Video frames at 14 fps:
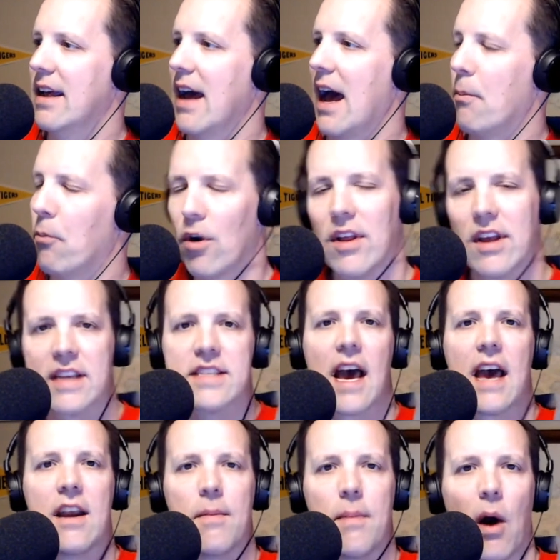I'm really
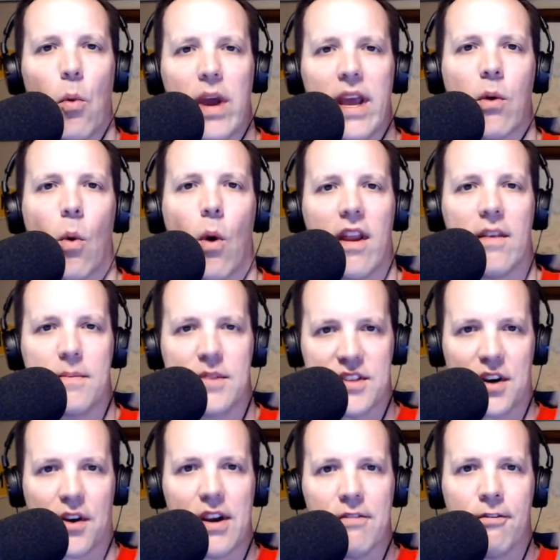excited about week one of the
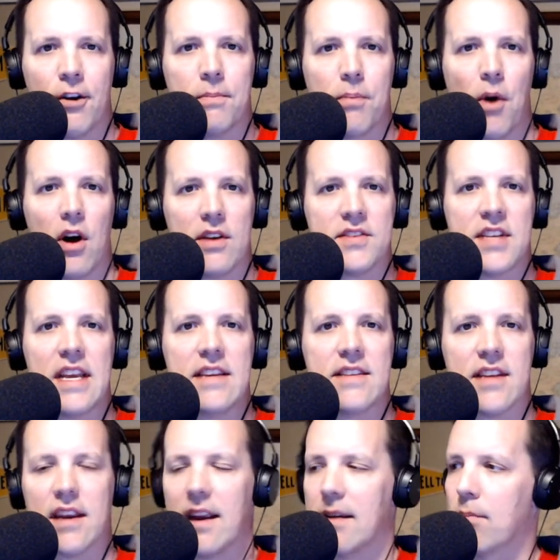Missouri football
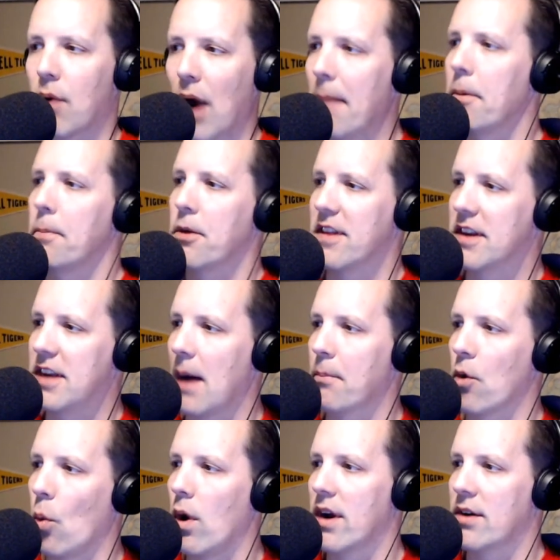season. And probably the
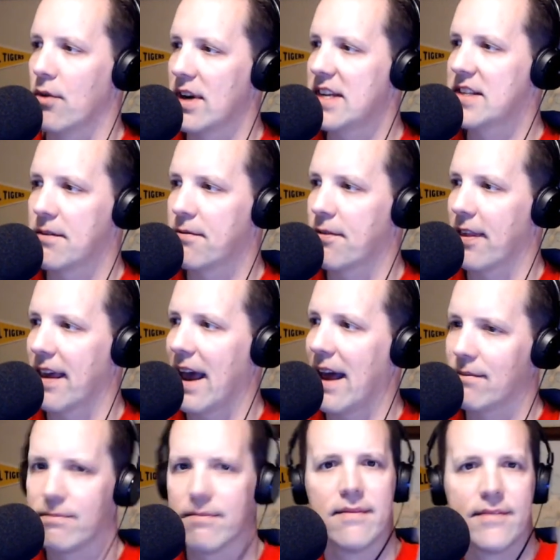number one reason for that,
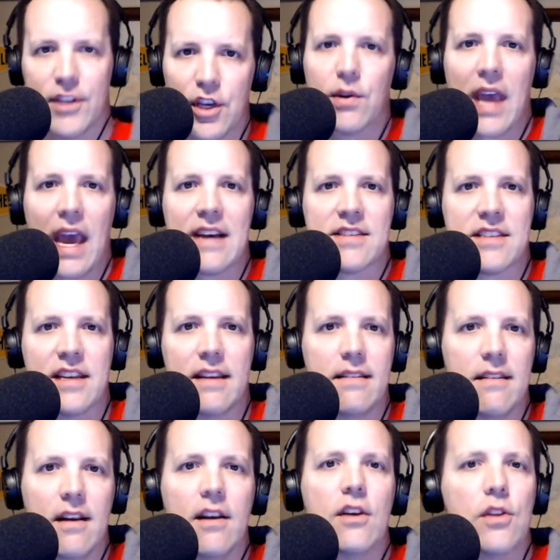you guessed it,
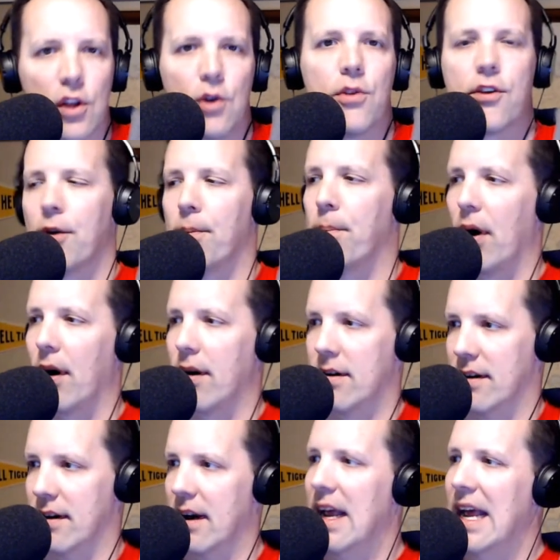Luther Burden.
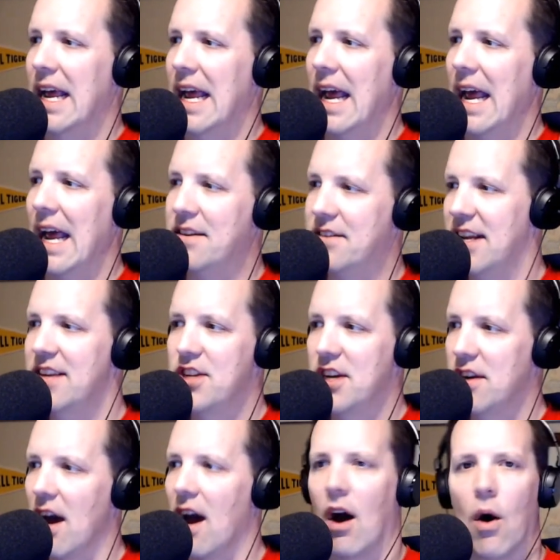And did you
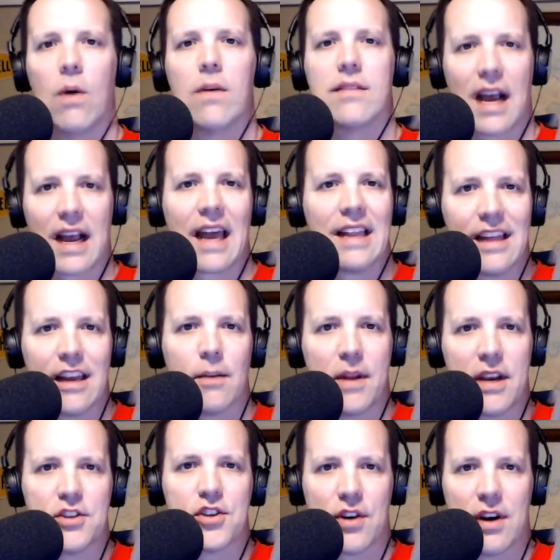know, I got a little bit
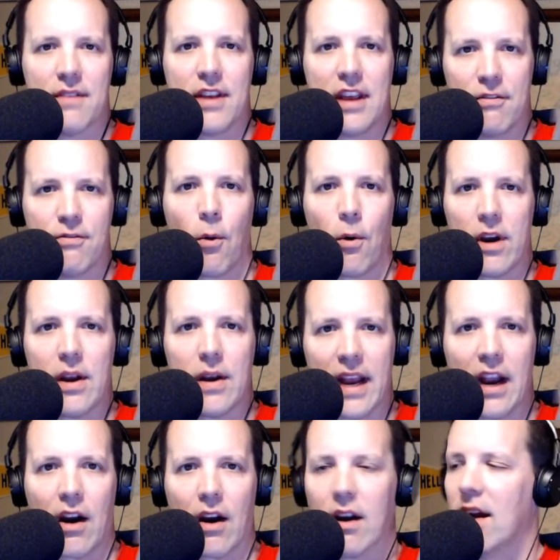of trivia for you
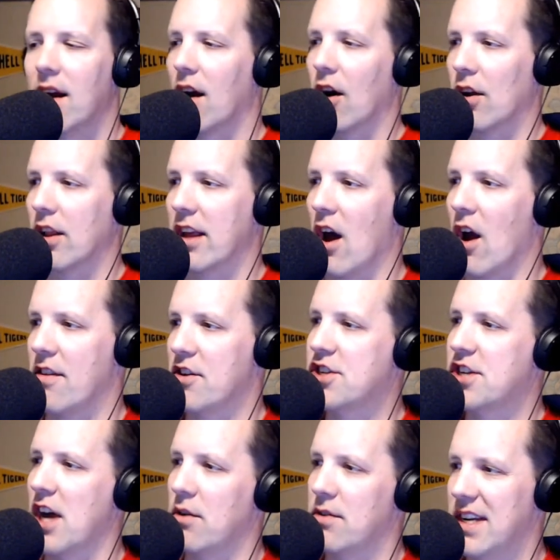here early on in the
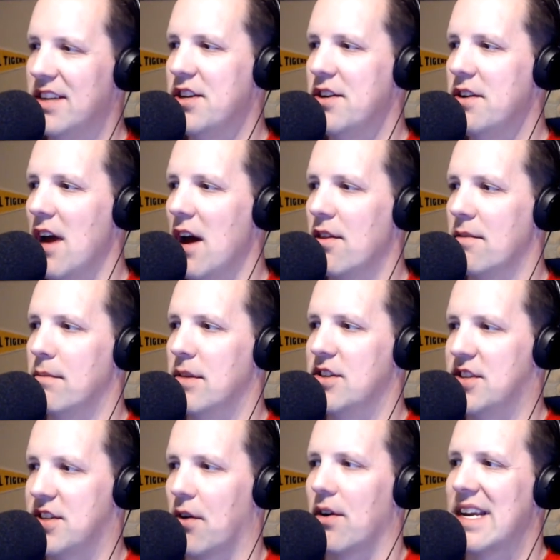show. Did you know that
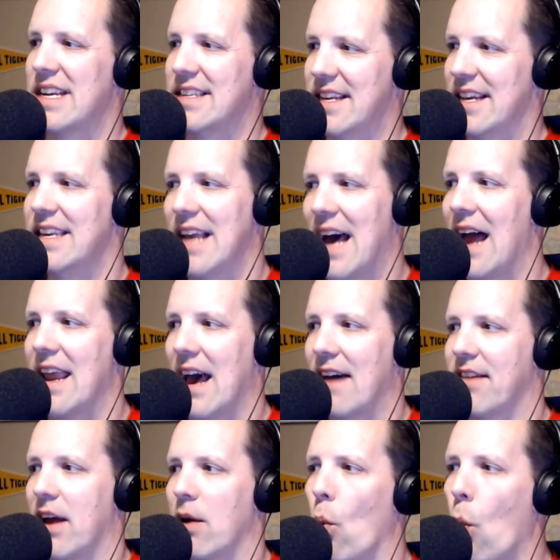Missouri did not have
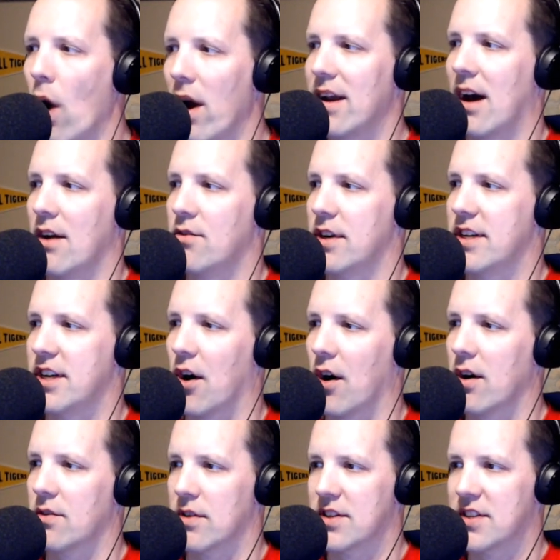a
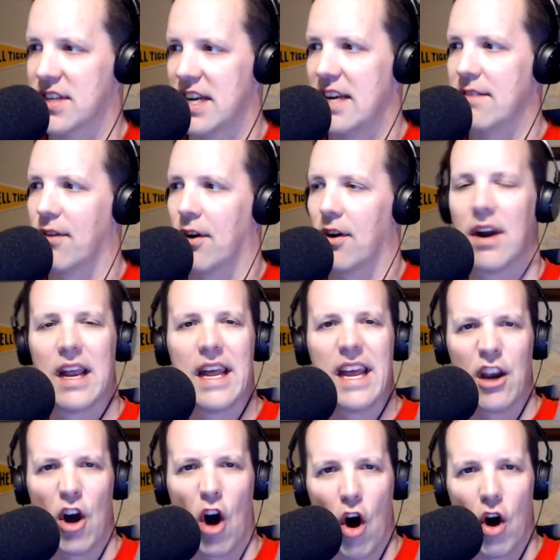100-yard receiver
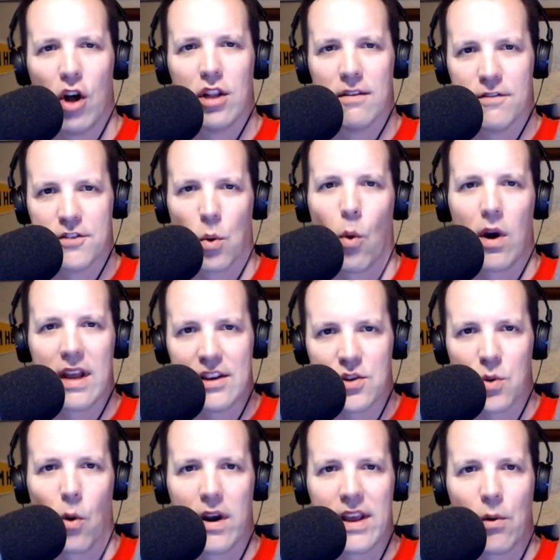in all of
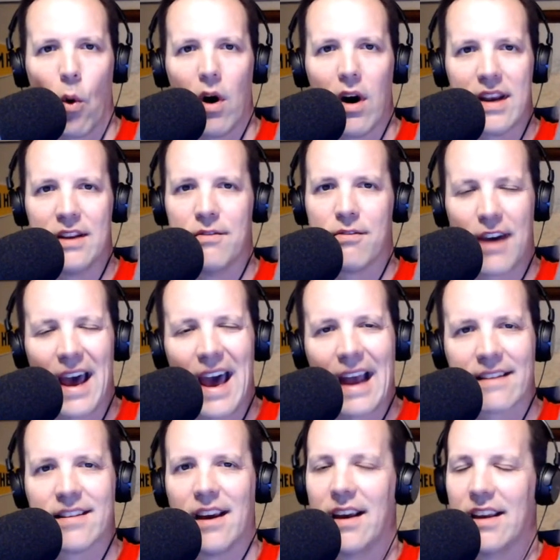2021? In
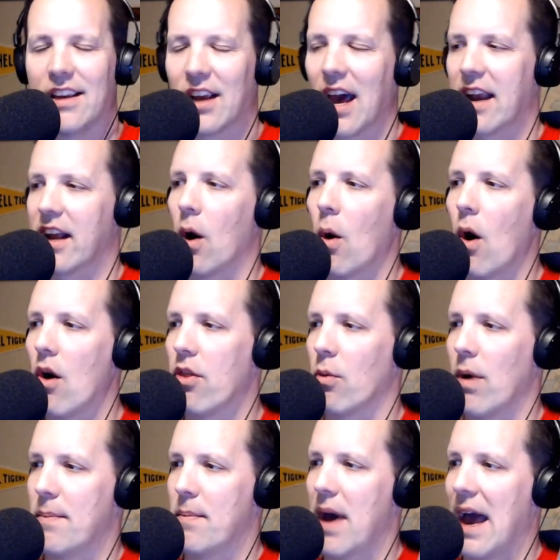fact, you got to go all the
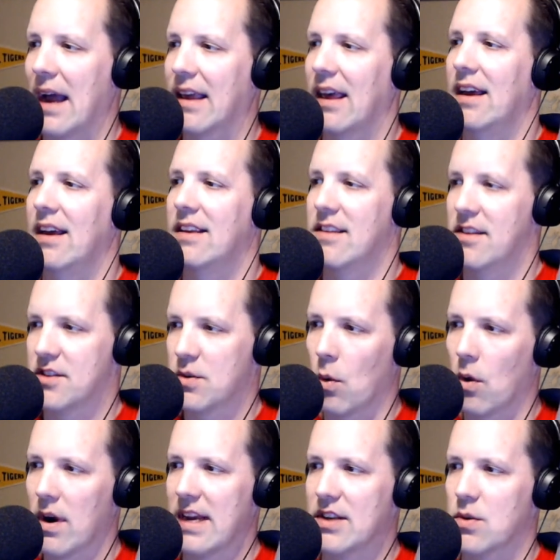way back to the
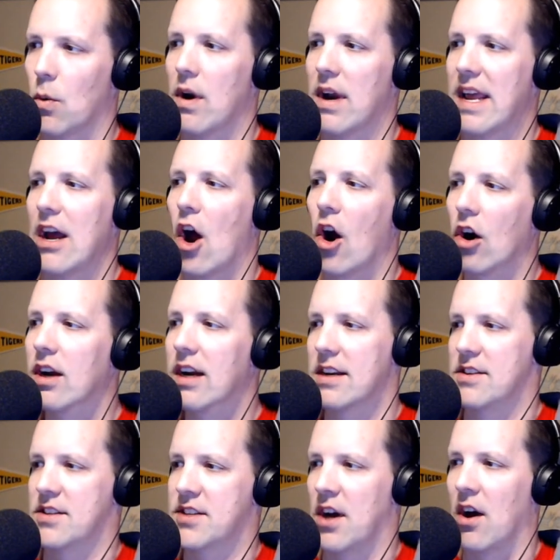2020
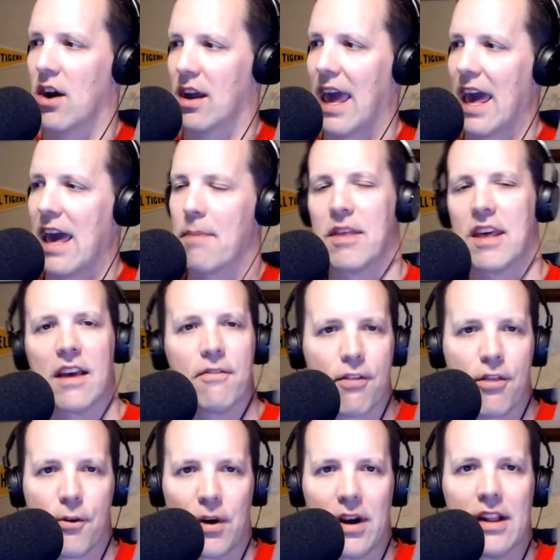Arkansas game, the
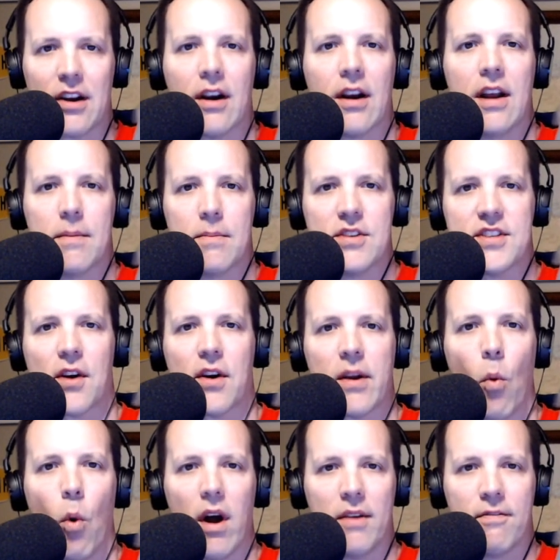thriller. Missouri
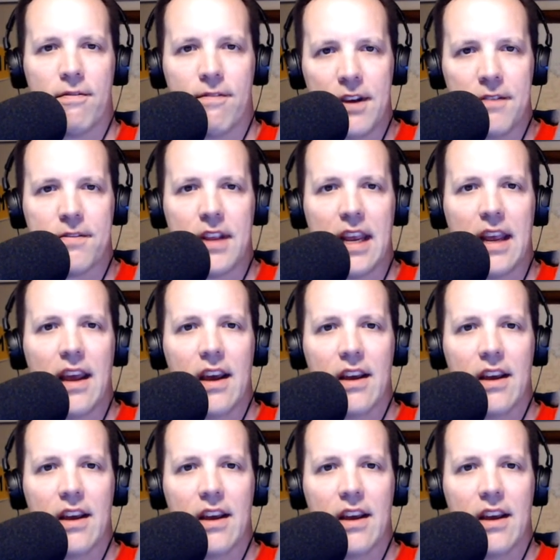won 50-48